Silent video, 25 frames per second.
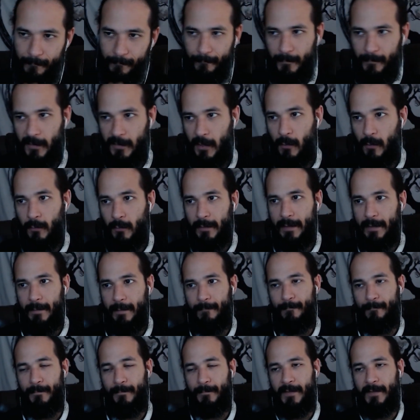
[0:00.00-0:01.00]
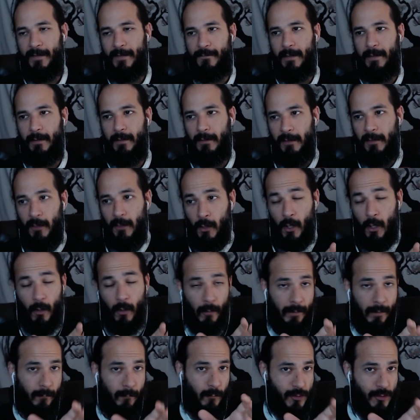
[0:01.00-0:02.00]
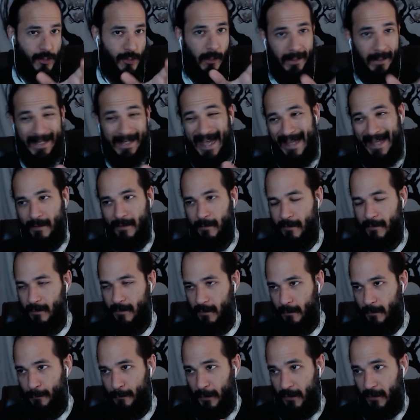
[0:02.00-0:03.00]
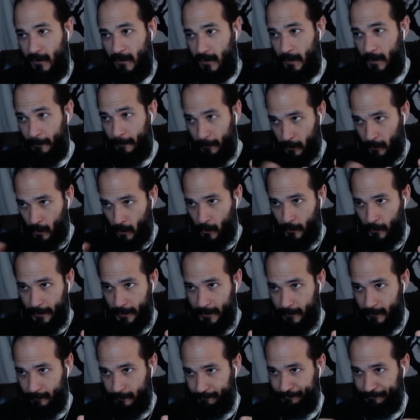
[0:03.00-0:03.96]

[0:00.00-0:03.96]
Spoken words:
Not only different logoi, which are galaxies, but sublogoi,